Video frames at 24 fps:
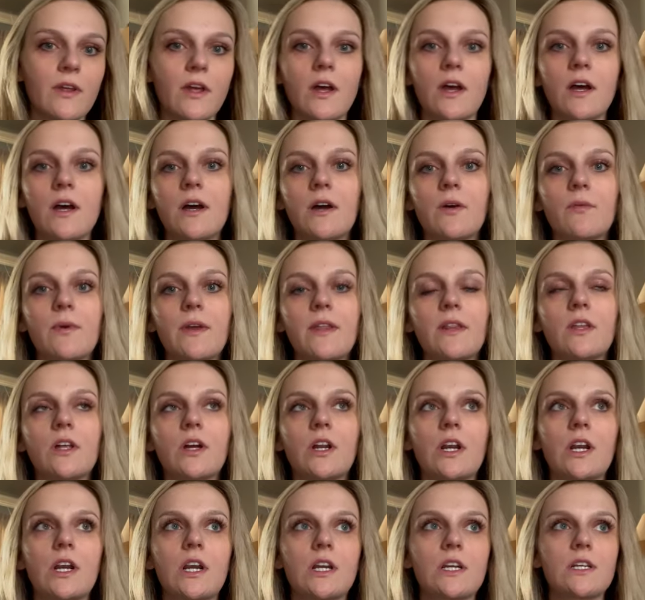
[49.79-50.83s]
Uh, we
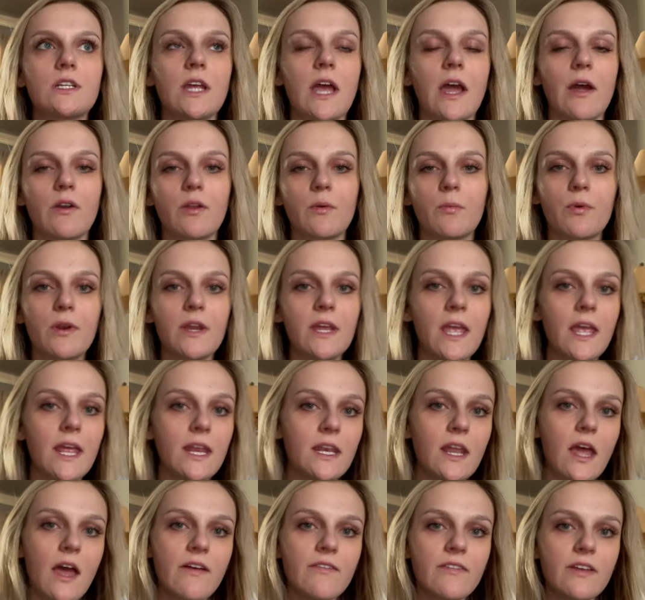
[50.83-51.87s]
learned how to preheat
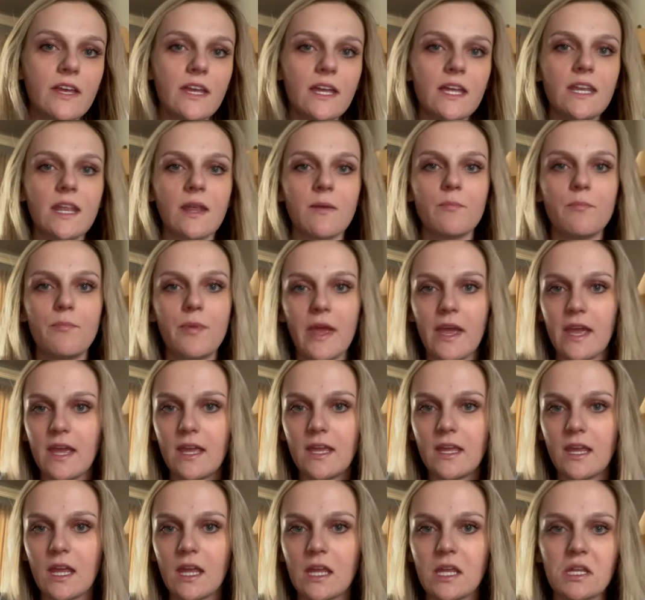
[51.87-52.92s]
an oven and
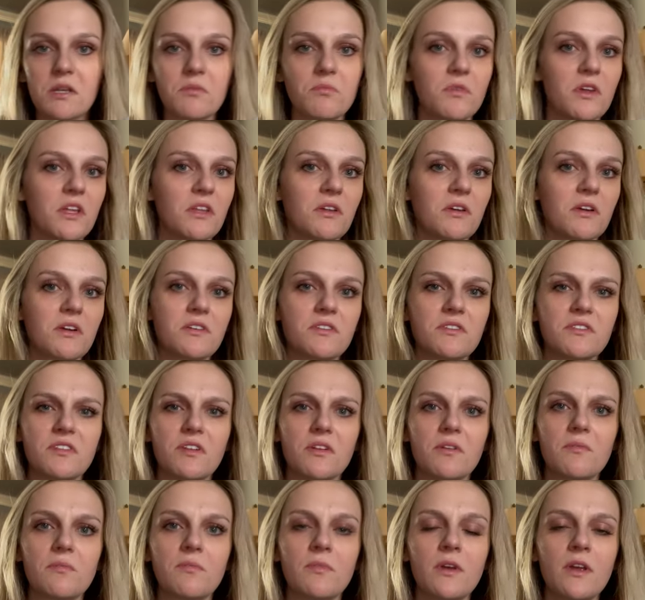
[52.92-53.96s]
bake, and we learned
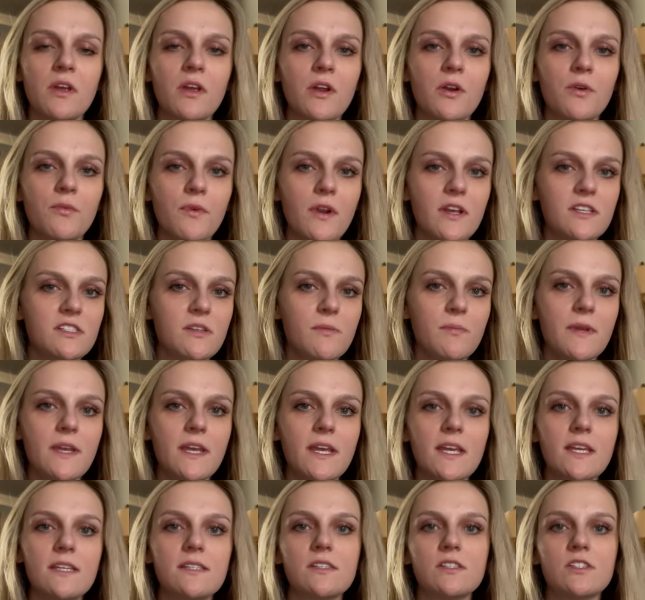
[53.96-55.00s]
some
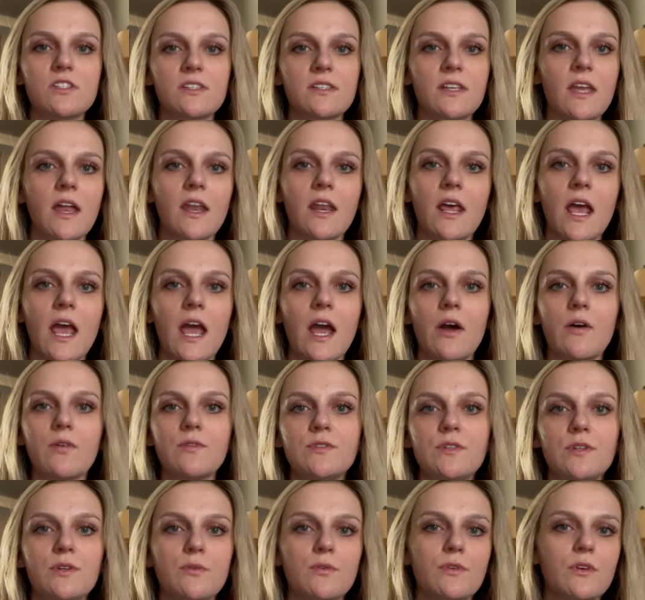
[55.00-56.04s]
recipes and just kind of how
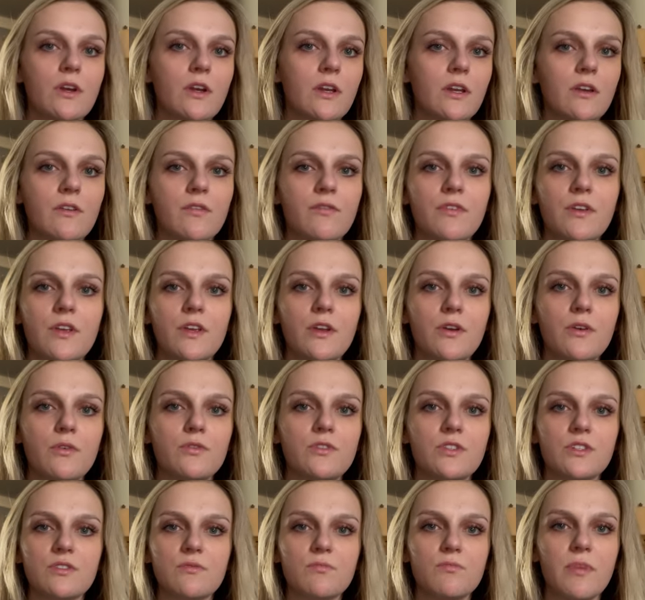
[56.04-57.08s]
to cook a few,
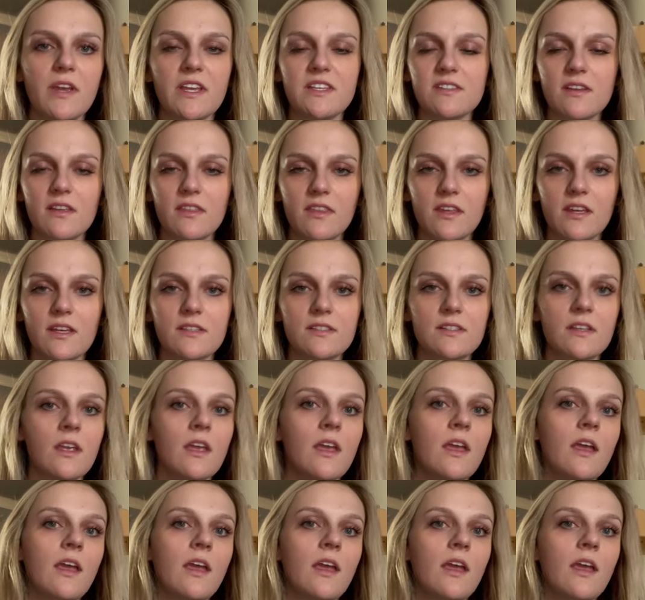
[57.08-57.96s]
just basic things.